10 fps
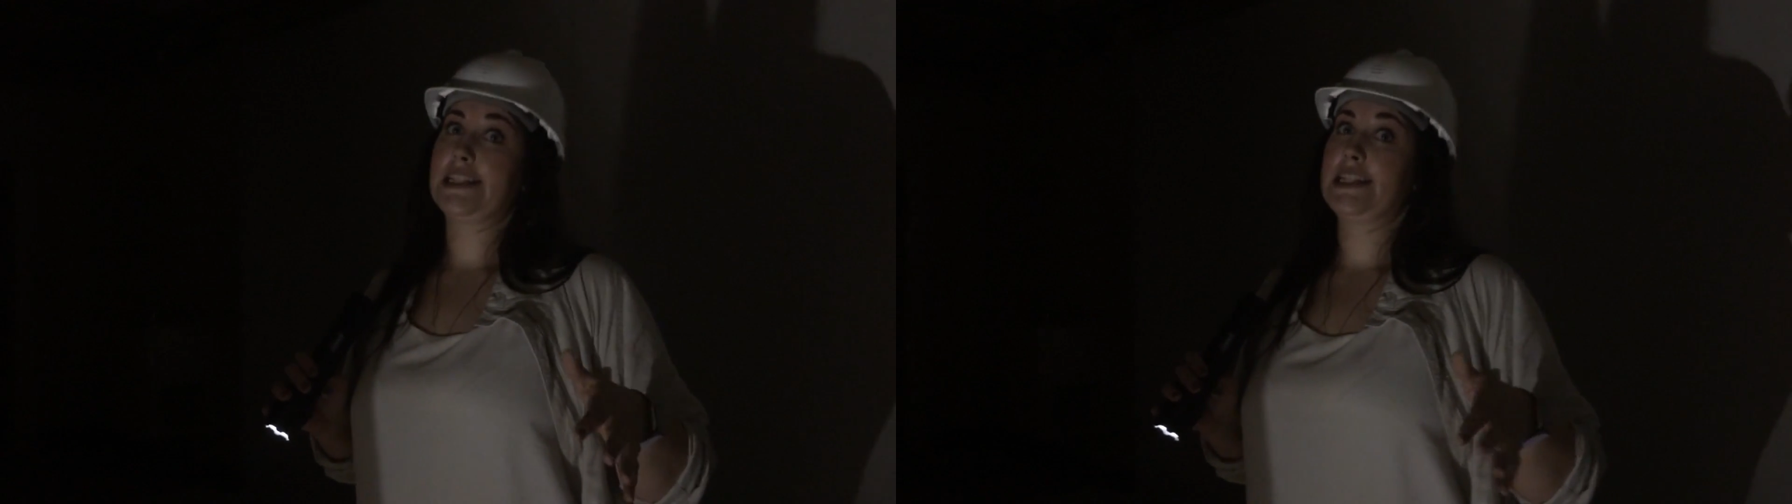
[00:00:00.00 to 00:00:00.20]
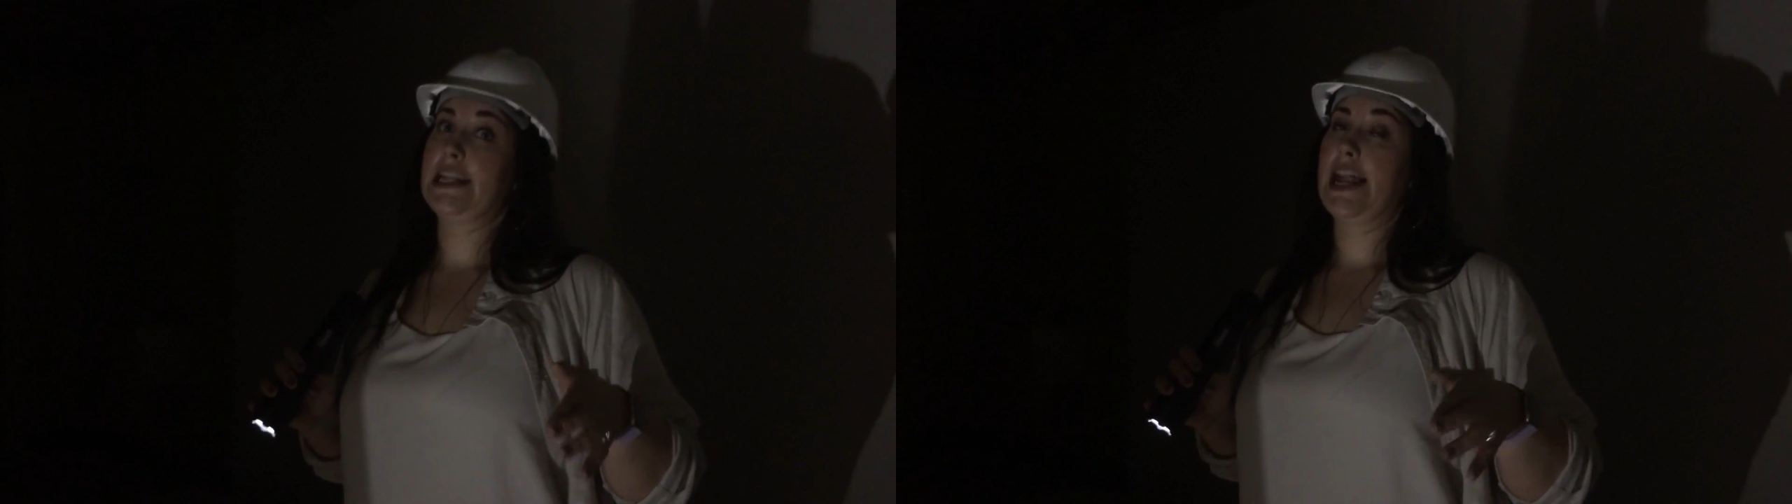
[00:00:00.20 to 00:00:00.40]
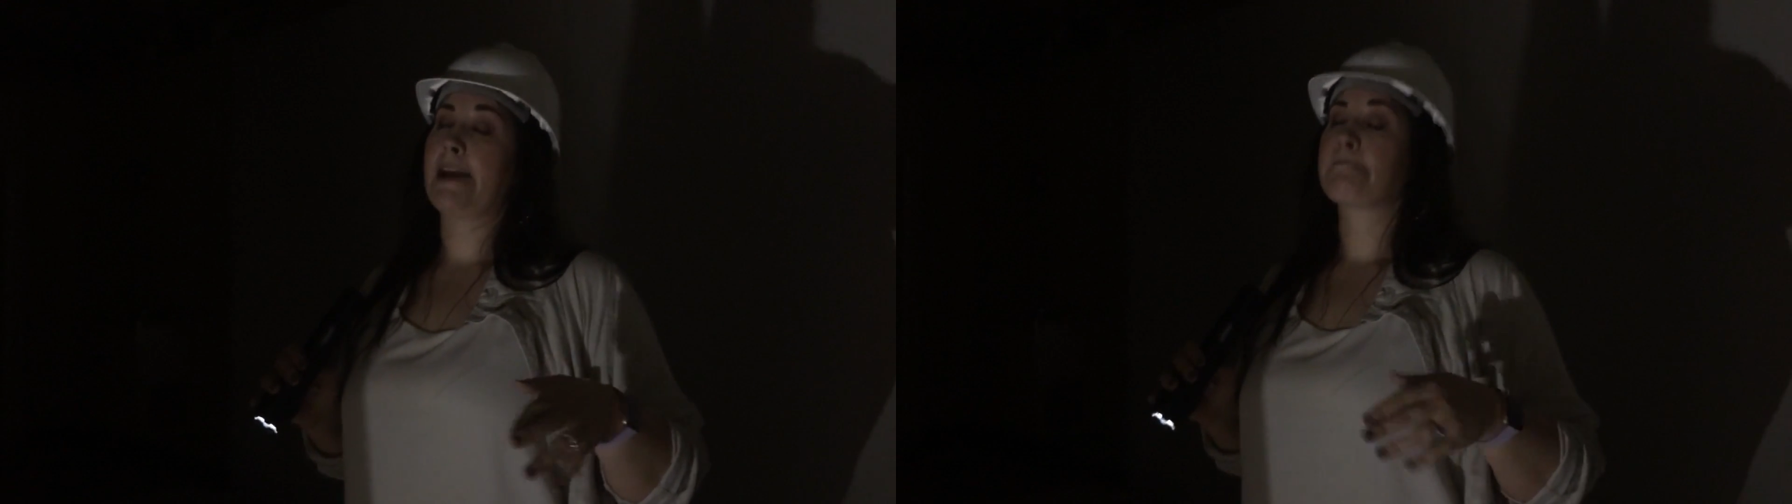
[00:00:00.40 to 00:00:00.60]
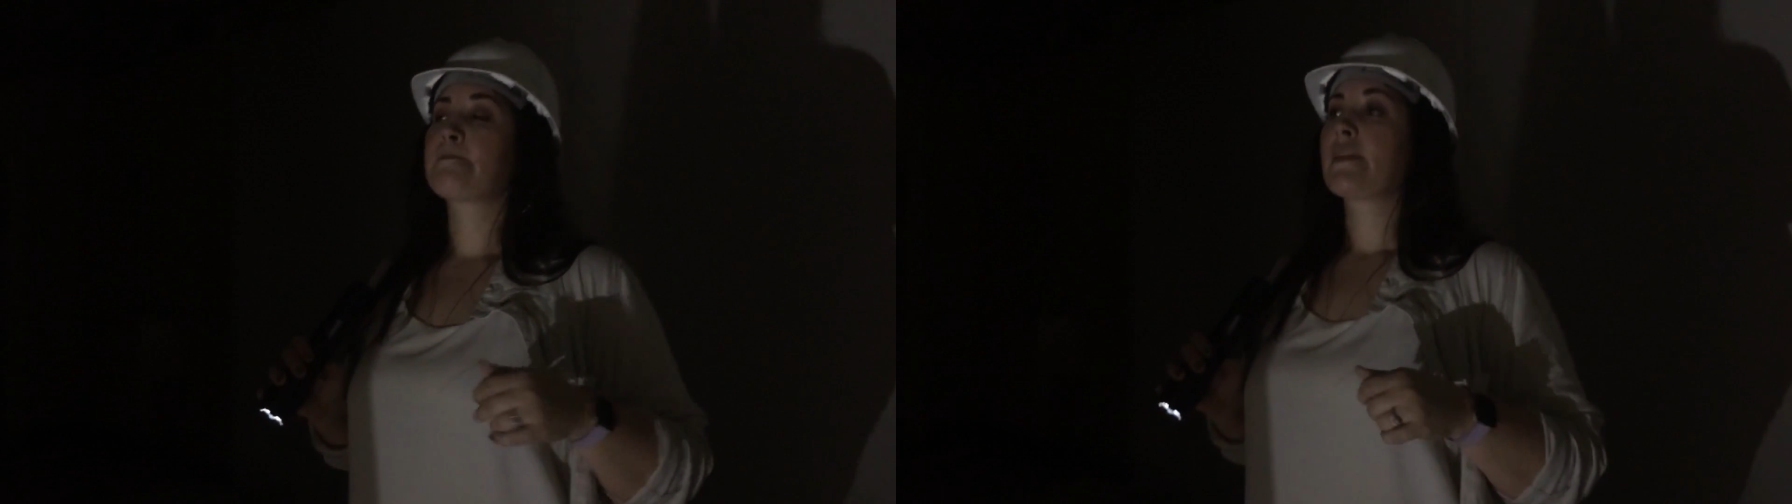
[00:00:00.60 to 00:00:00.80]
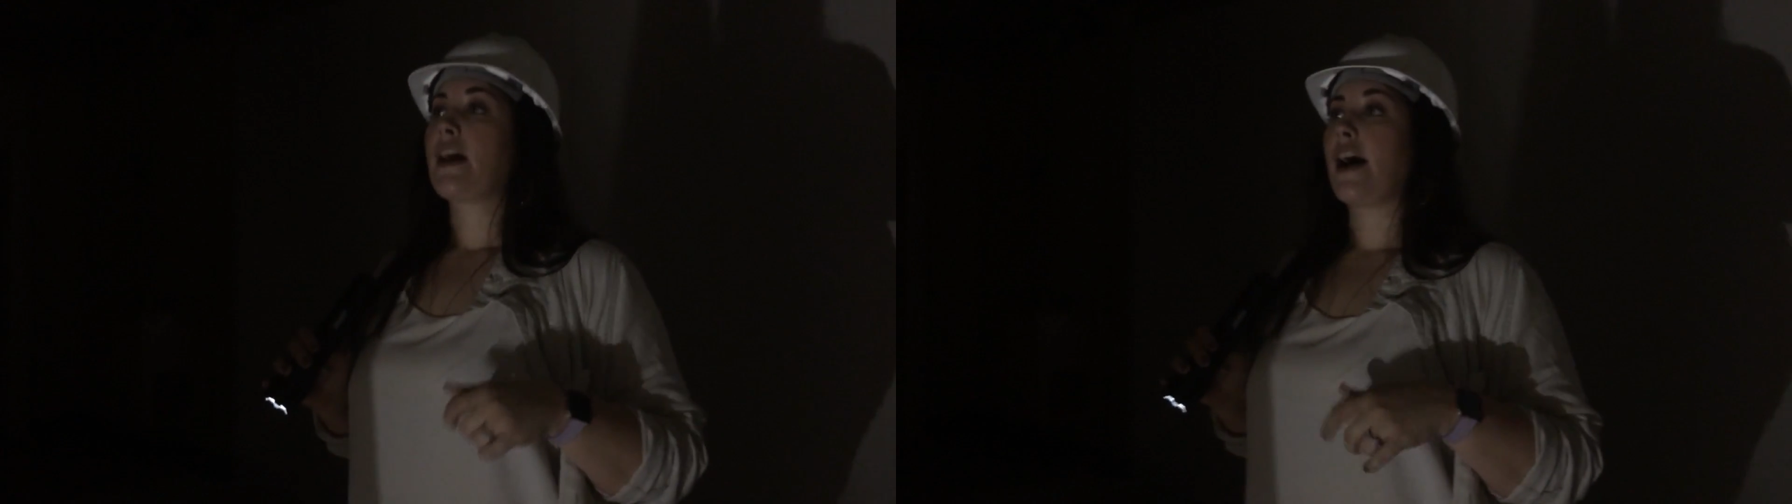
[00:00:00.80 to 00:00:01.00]
to see today.
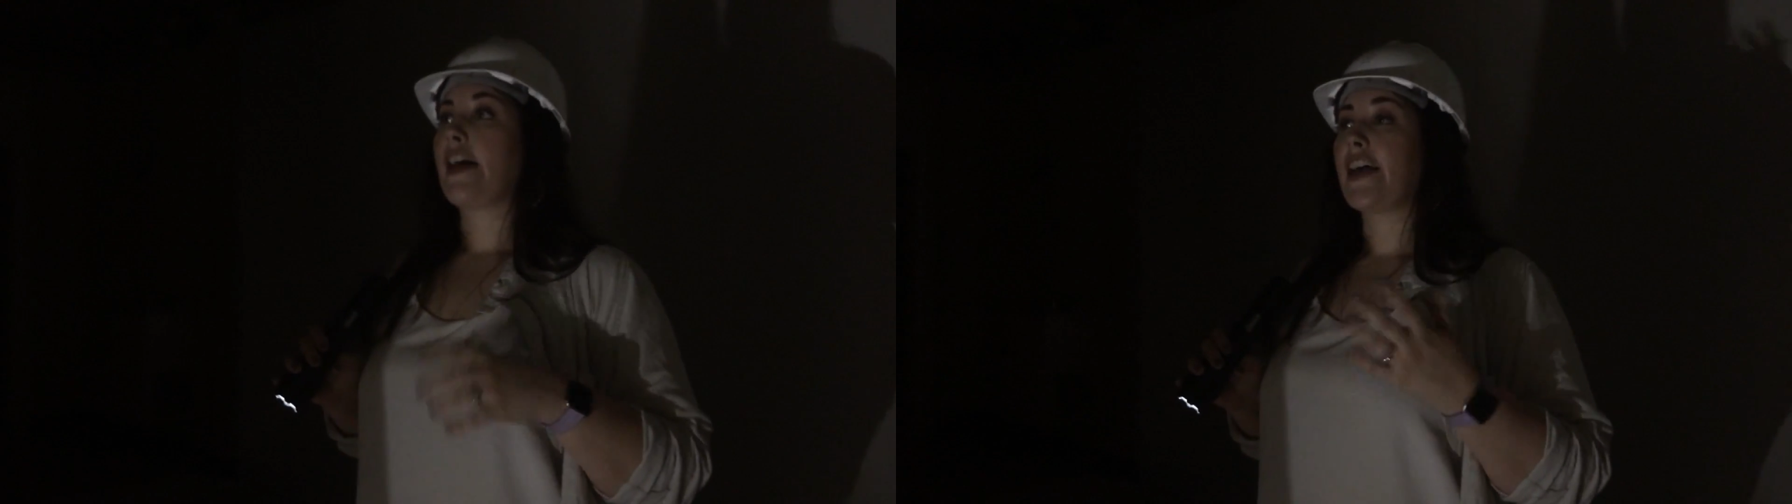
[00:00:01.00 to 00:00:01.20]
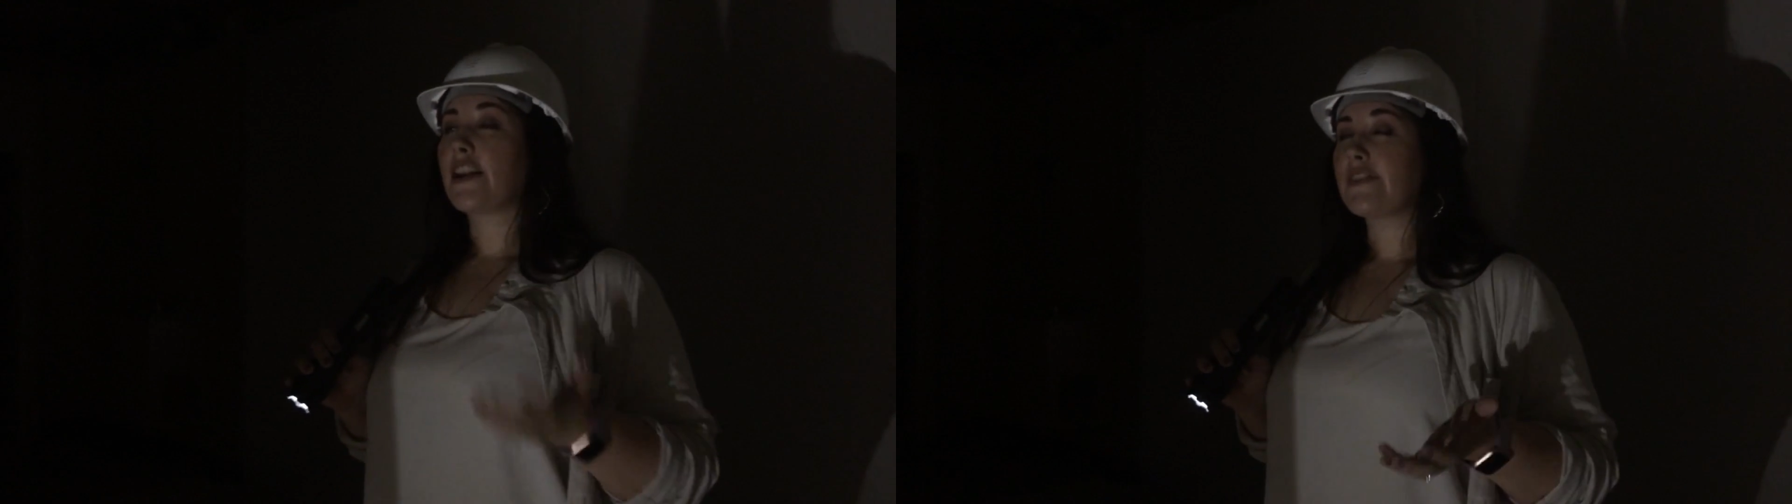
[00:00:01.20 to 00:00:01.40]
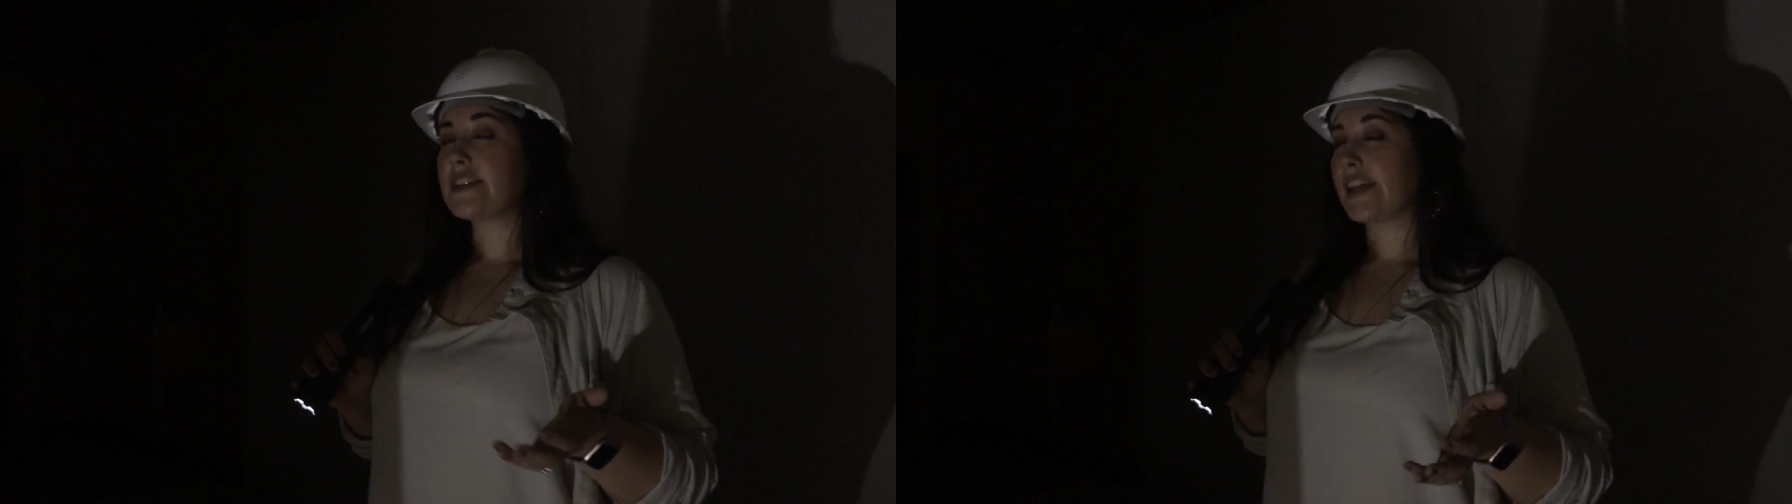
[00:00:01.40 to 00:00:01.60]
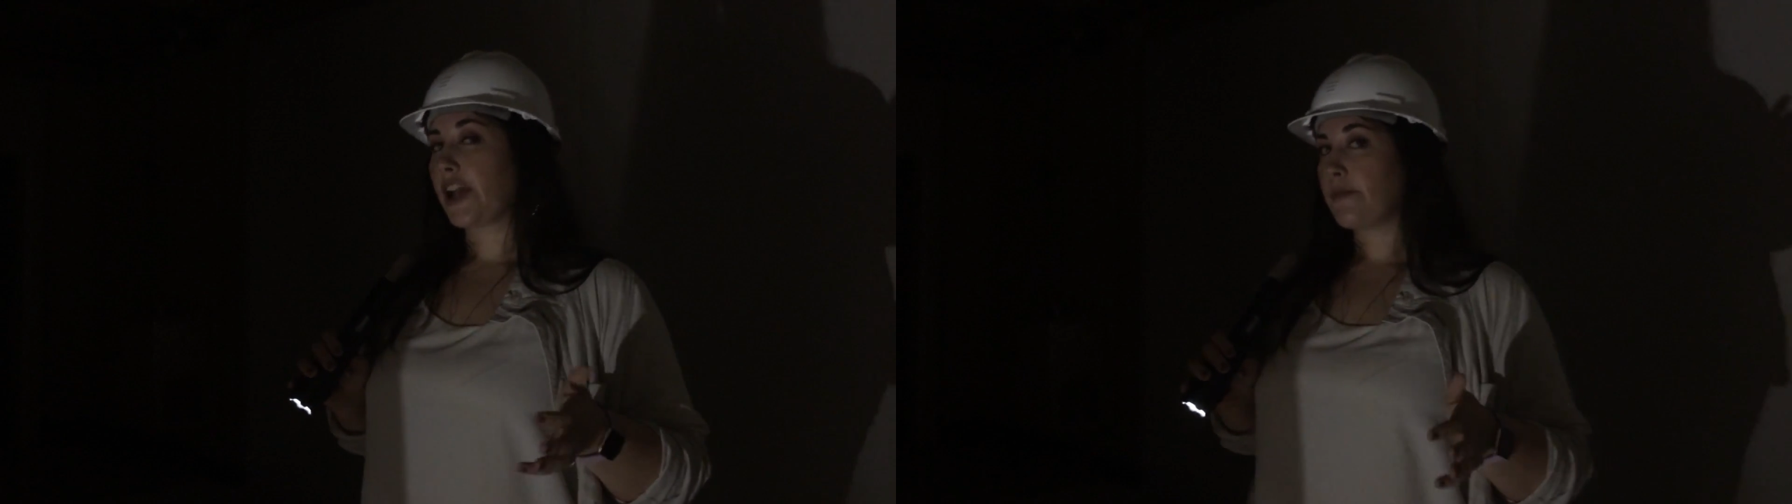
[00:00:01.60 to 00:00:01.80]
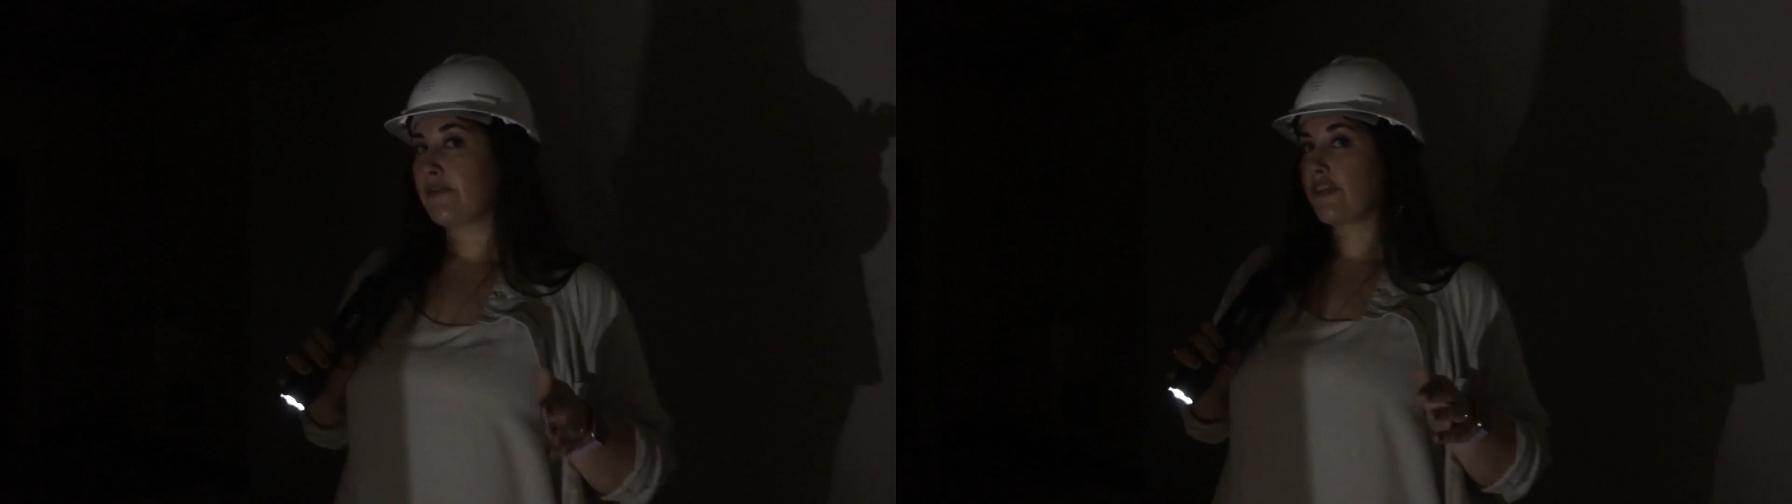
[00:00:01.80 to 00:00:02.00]
That only stayed
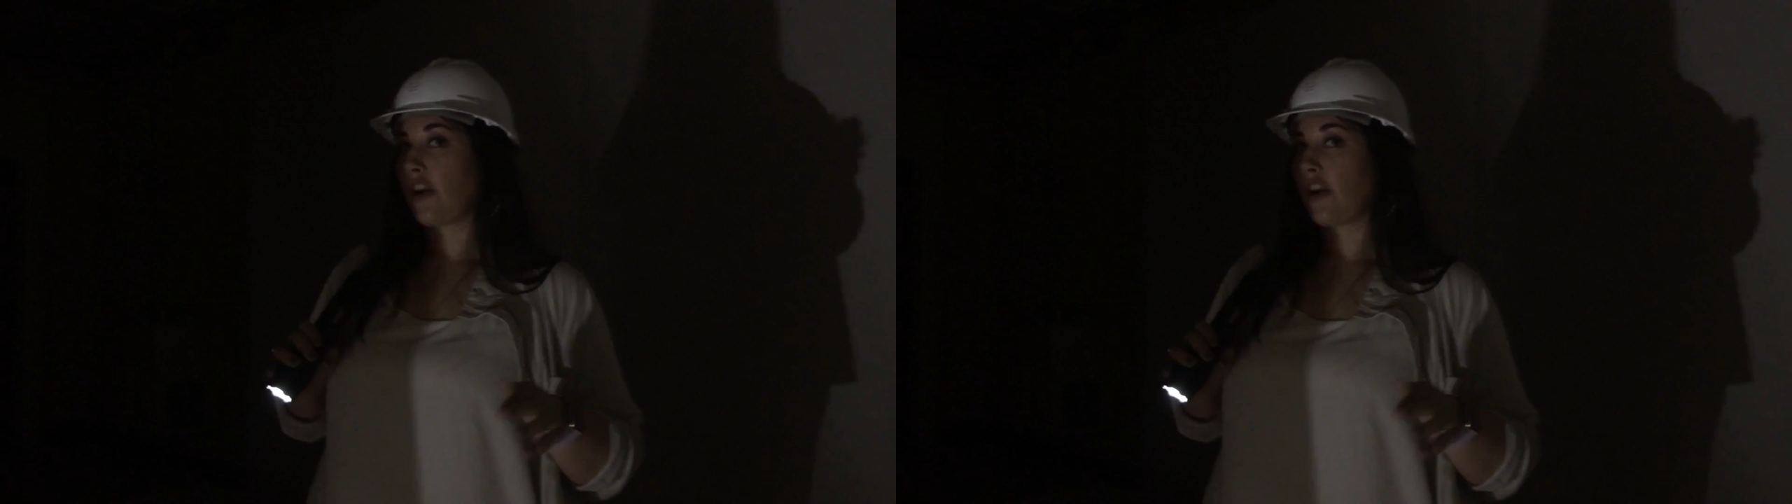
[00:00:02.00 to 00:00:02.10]
open